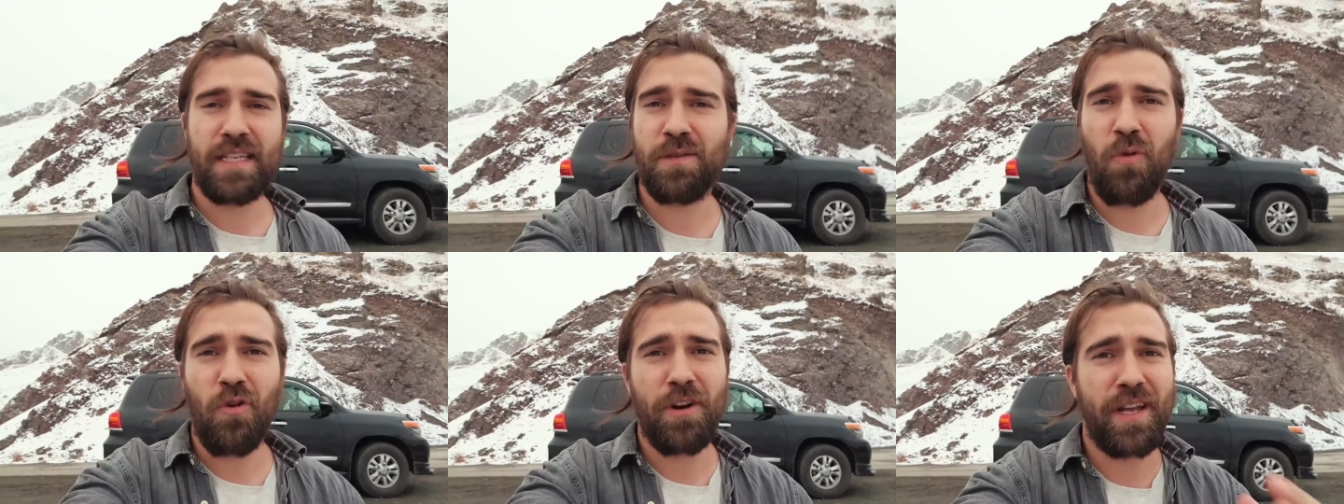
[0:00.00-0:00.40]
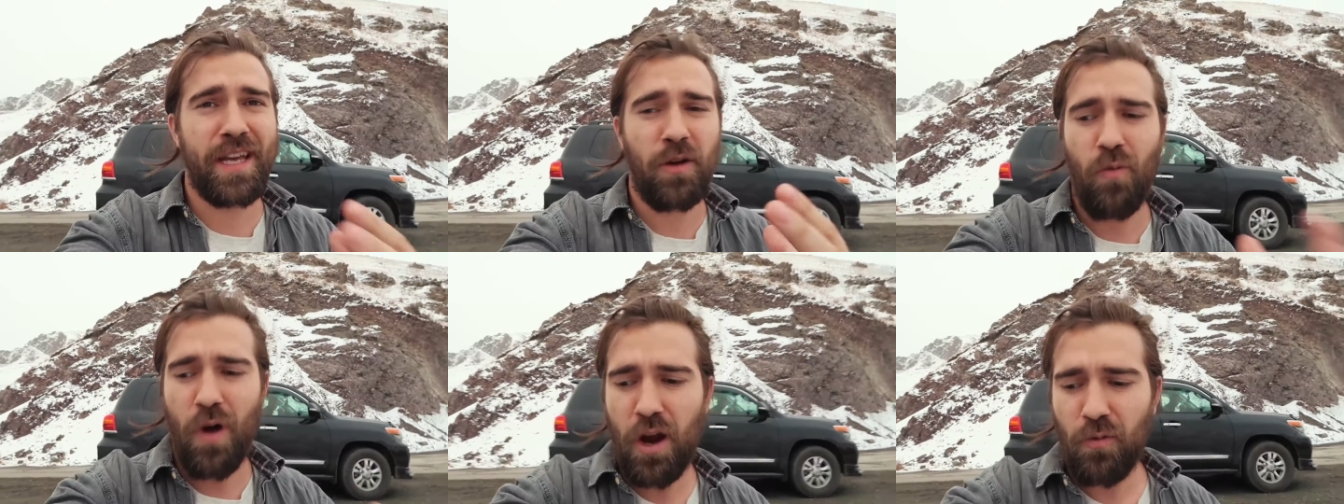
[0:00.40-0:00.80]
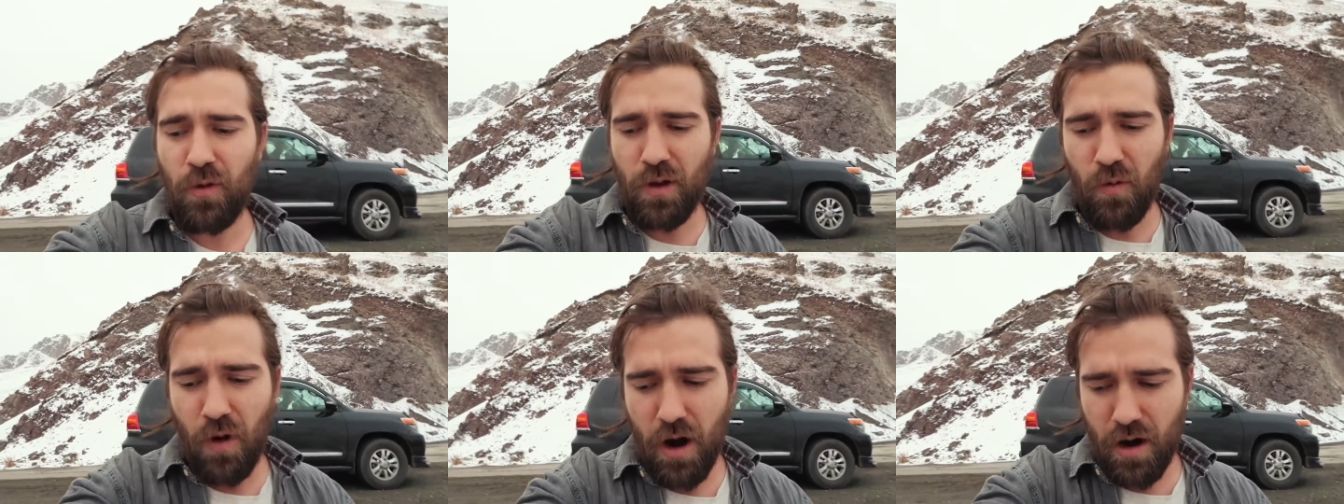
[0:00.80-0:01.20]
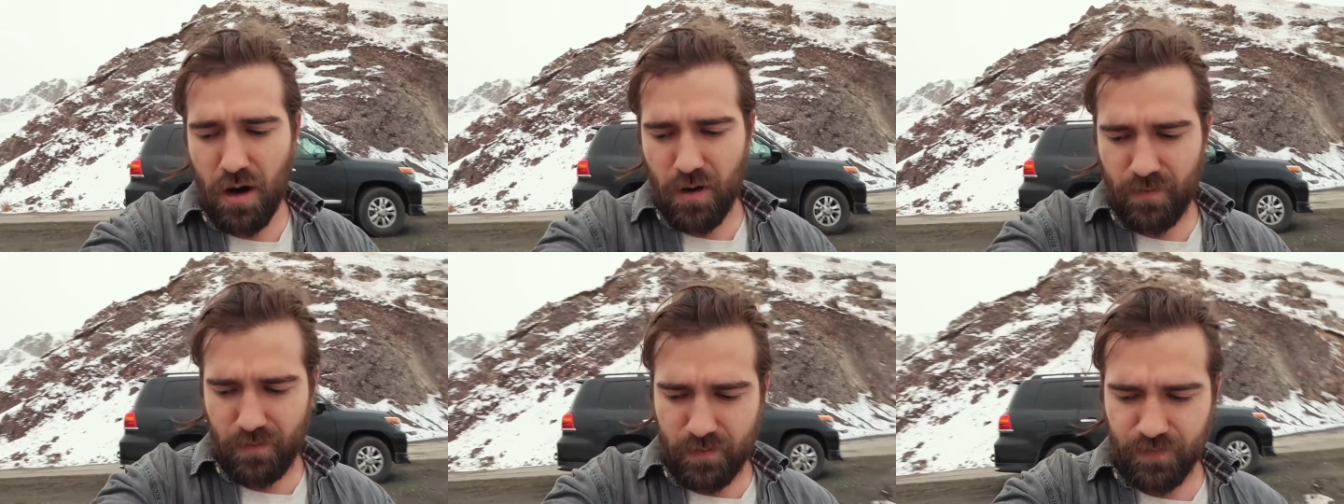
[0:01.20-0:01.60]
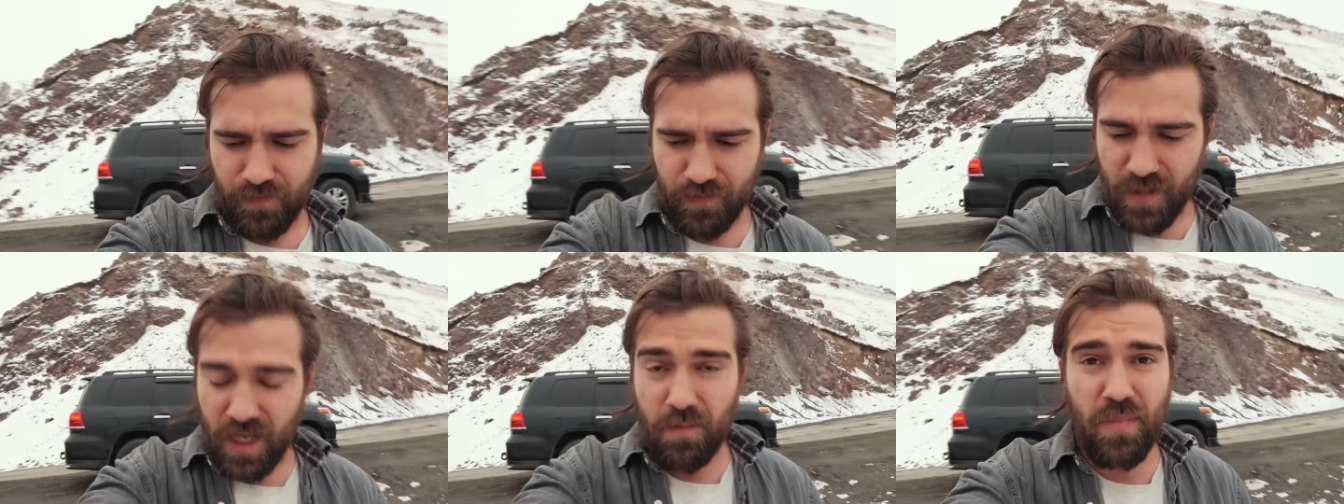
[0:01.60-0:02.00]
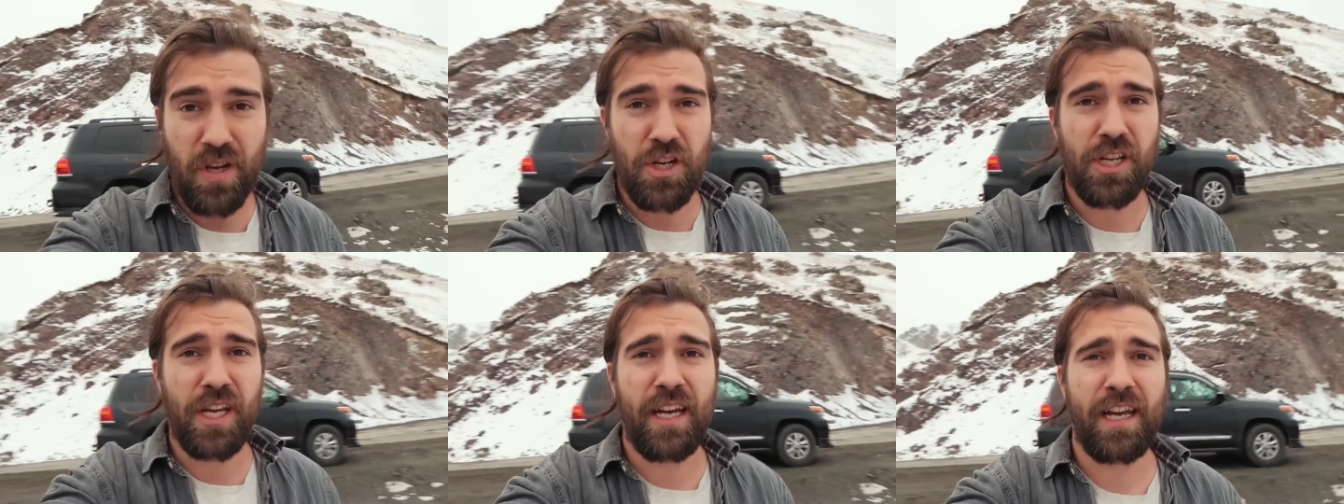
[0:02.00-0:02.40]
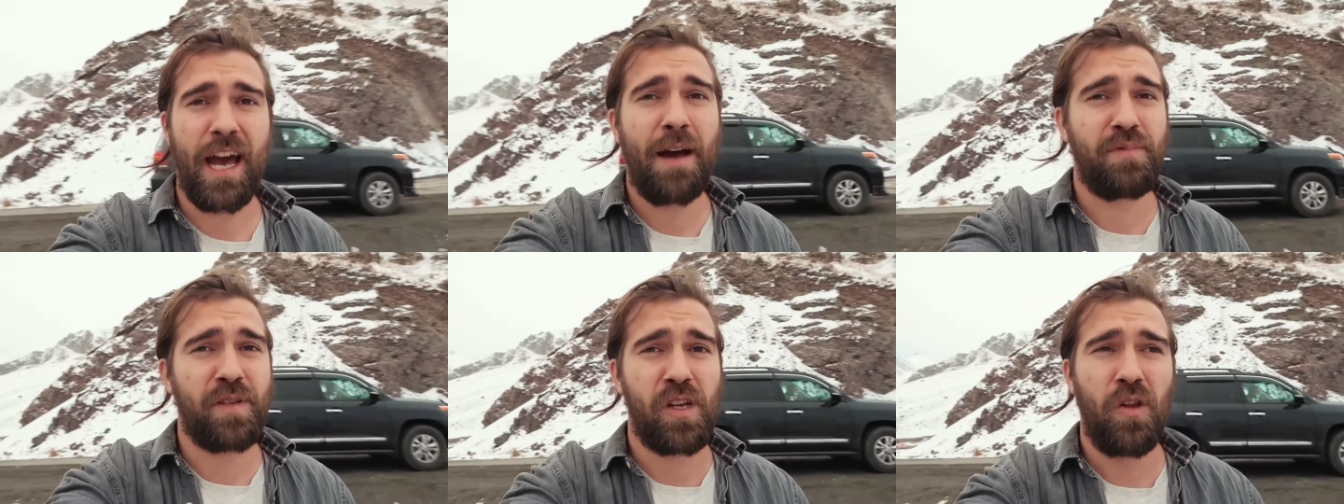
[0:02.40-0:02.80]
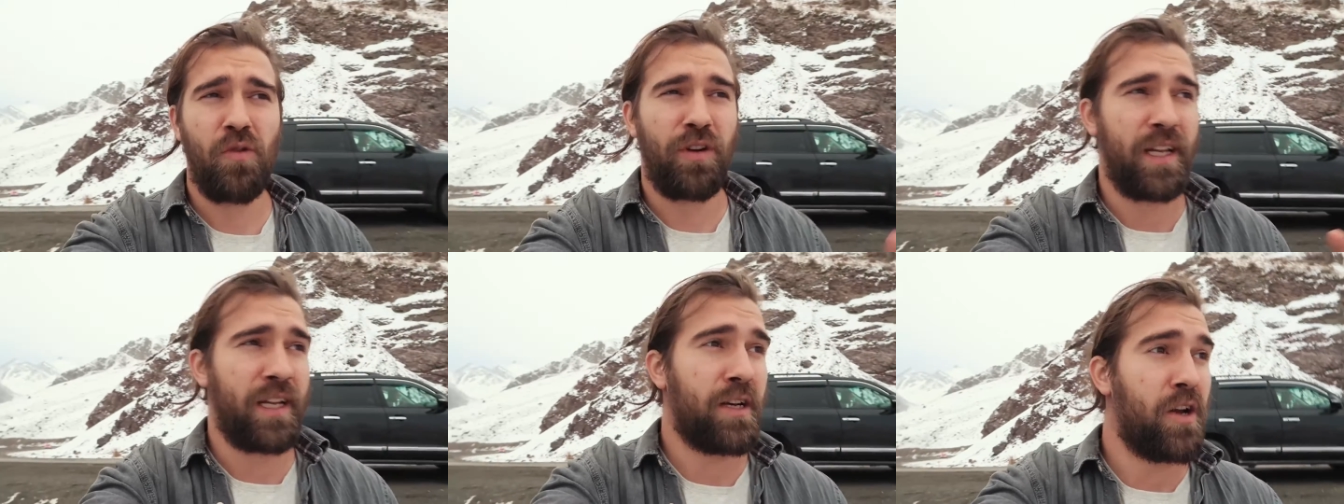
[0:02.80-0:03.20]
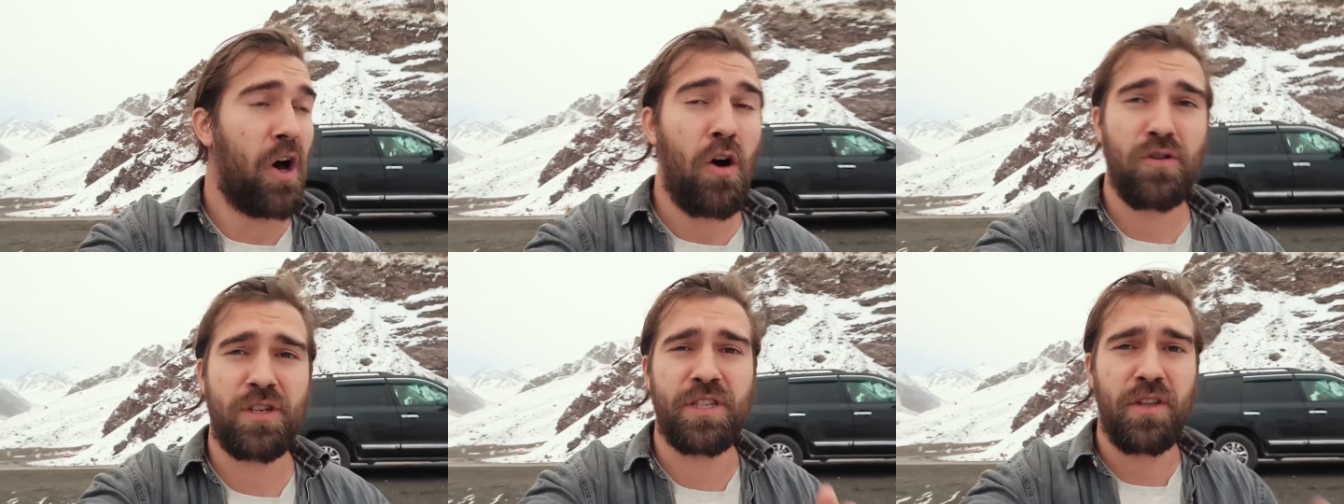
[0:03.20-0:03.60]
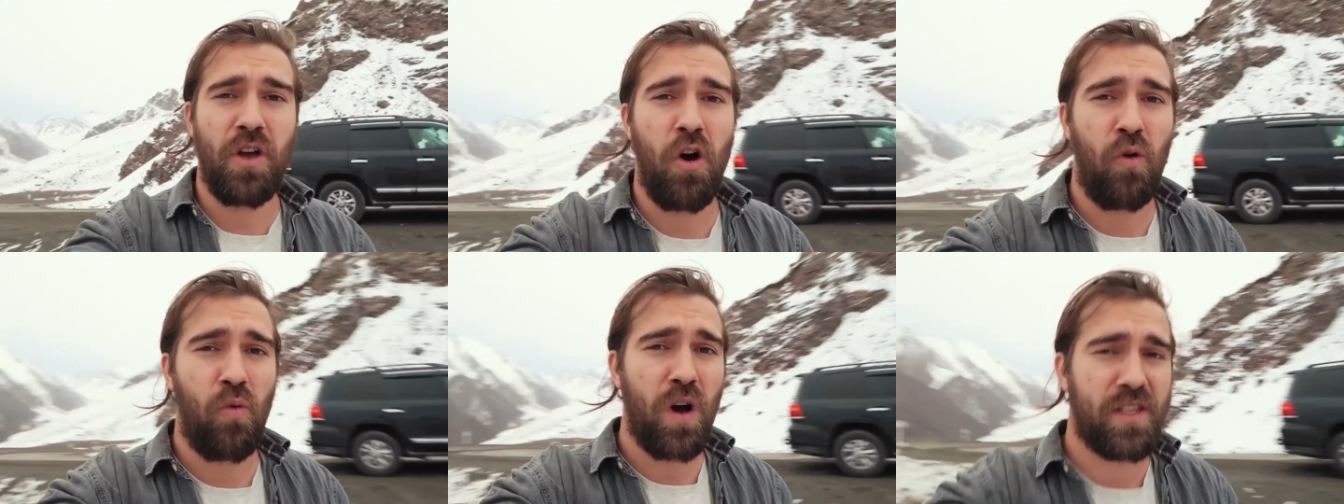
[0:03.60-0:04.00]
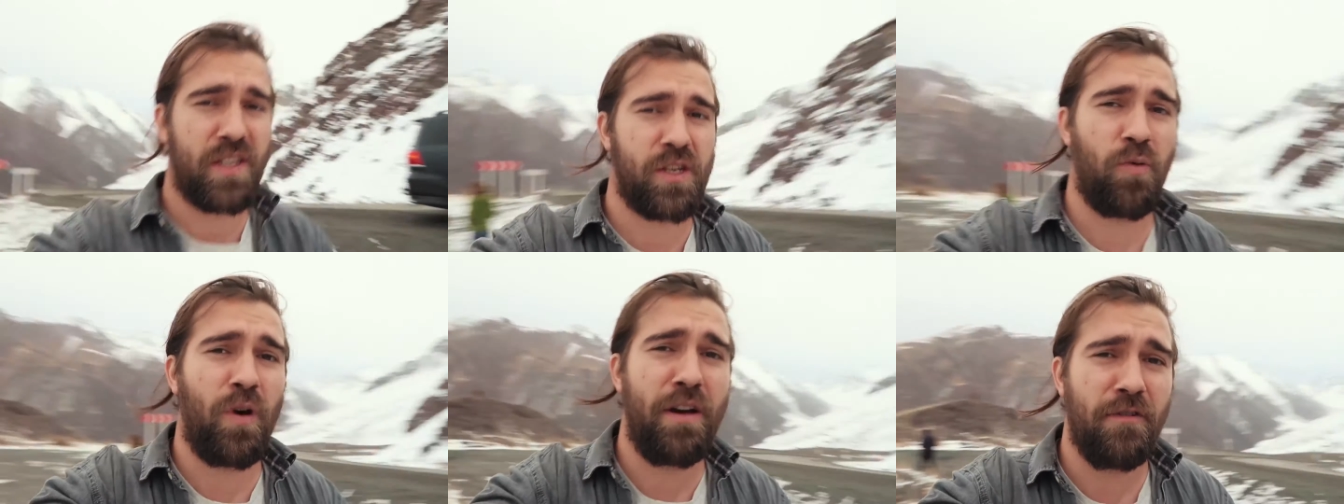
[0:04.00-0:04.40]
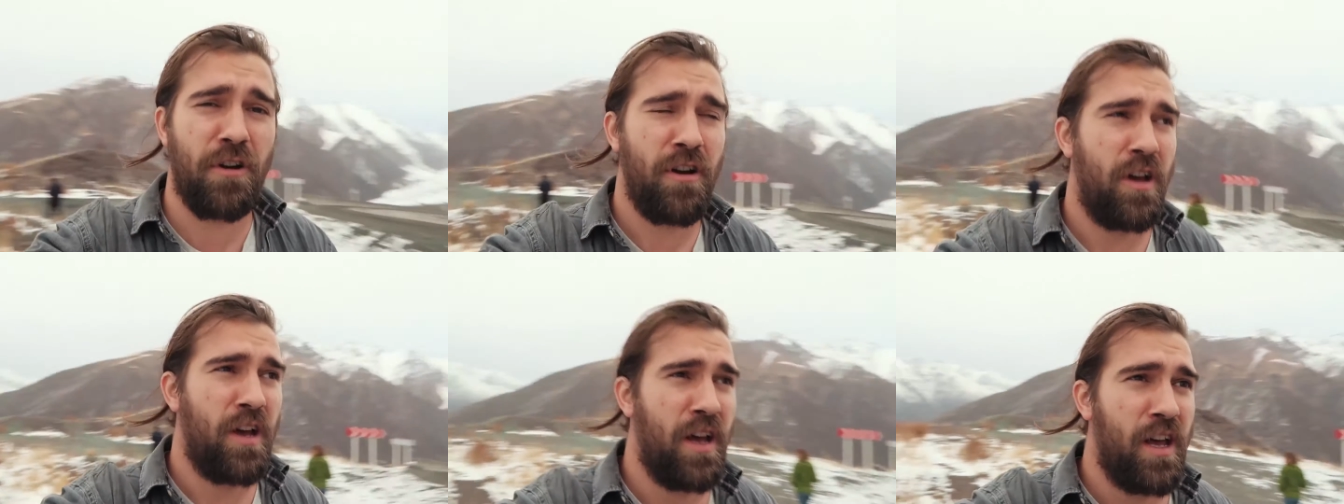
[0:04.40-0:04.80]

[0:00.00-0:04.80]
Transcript: This morning where we were in Bishkek, absolutely no snow whatsoever.